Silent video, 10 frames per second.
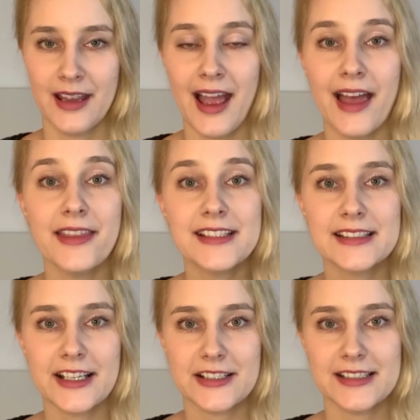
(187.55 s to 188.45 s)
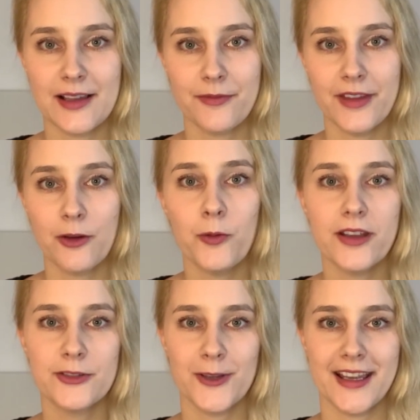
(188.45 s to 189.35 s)
And this is actually something we're
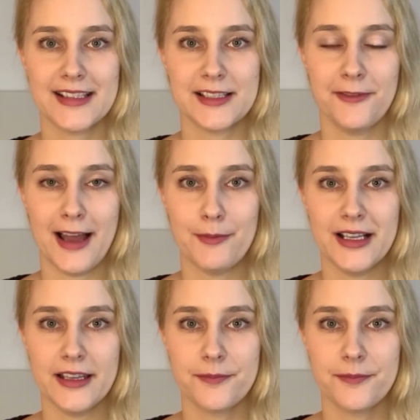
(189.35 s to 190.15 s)
doing as a family.